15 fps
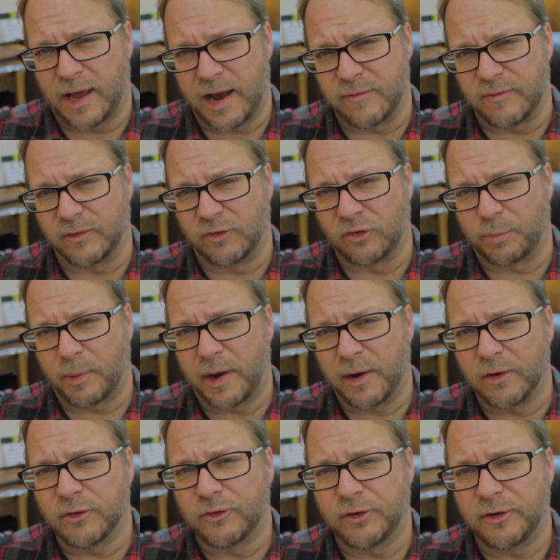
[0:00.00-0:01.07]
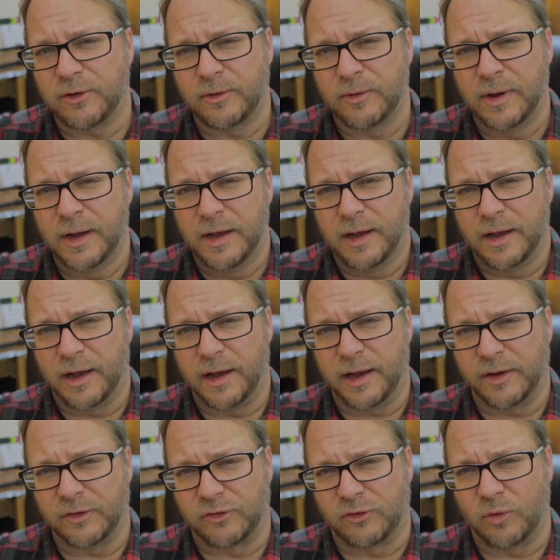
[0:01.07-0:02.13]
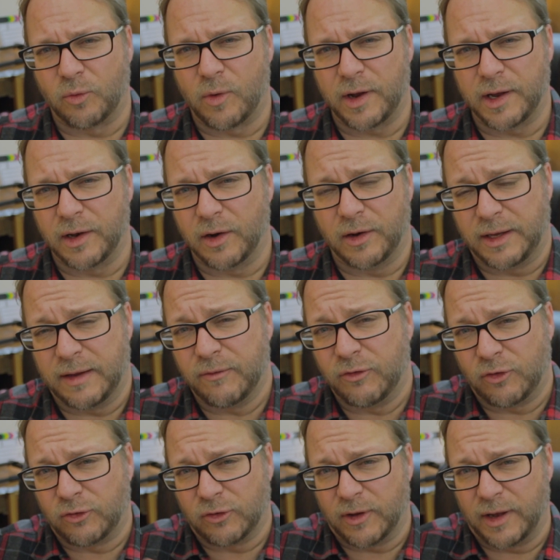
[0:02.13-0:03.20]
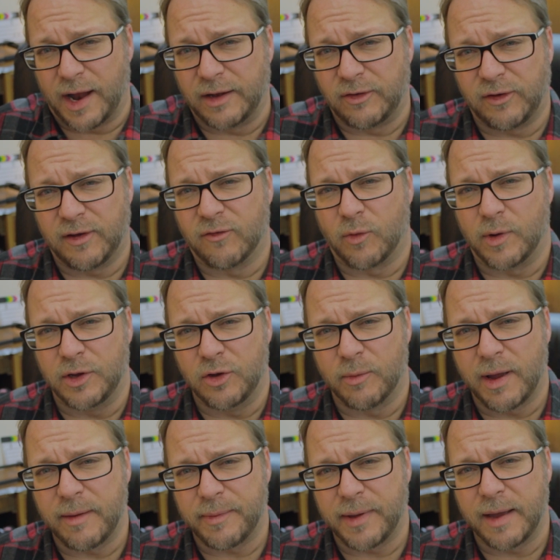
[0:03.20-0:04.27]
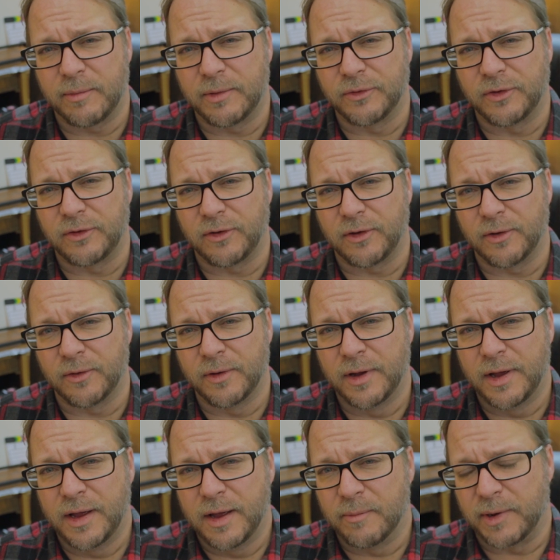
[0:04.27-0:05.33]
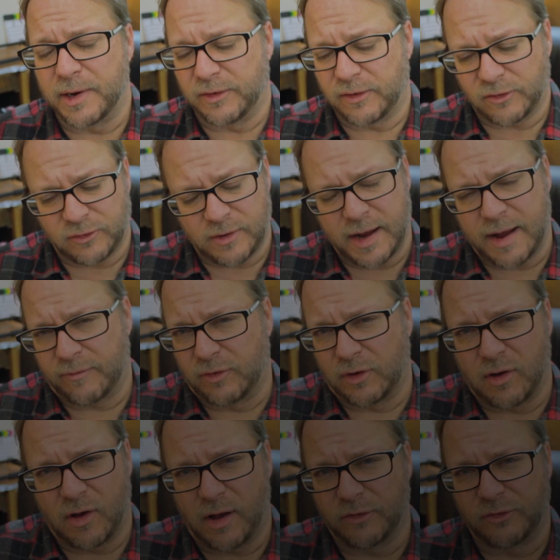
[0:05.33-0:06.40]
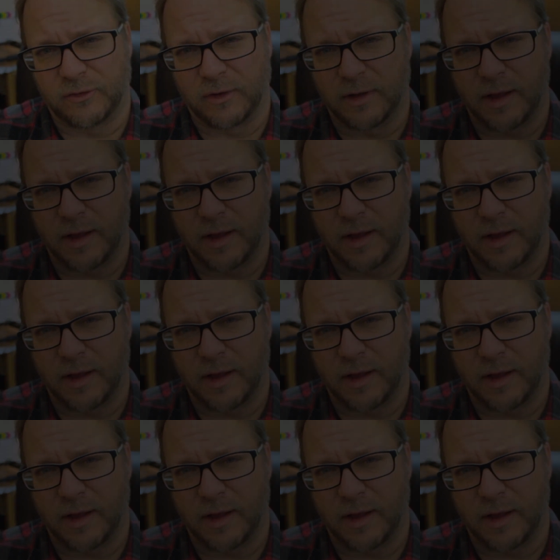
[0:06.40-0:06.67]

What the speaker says: kind of inspires you as to what, gives you an idea of what you might be able to do, but it doesn't have to cost a